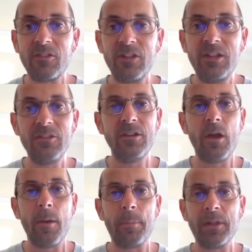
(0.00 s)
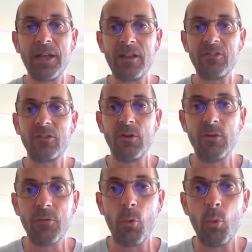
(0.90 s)
season blast
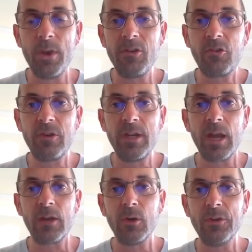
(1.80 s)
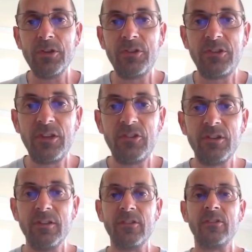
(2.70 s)
of wintry
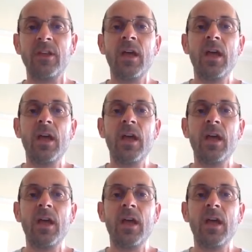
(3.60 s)
conditions.